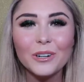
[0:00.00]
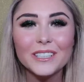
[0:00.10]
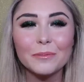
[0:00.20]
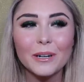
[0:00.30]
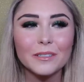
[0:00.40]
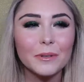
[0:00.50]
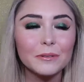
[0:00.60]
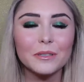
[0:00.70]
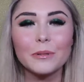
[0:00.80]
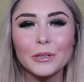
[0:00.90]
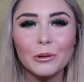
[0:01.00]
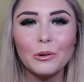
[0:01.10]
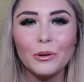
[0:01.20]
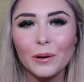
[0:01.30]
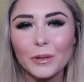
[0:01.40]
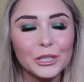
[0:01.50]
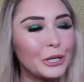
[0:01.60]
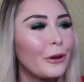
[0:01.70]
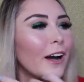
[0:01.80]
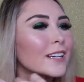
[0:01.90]
and he surprised me with something cool that I'm gonna
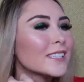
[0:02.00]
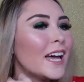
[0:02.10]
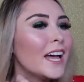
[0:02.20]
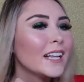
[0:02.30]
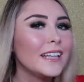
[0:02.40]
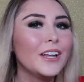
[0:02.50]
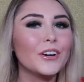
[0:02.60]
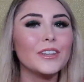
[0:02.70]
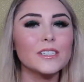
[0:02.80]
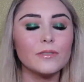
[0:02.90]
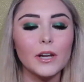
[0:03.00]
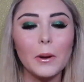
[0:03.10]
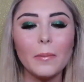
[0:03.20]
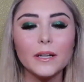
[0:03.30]
show you guys later in this video.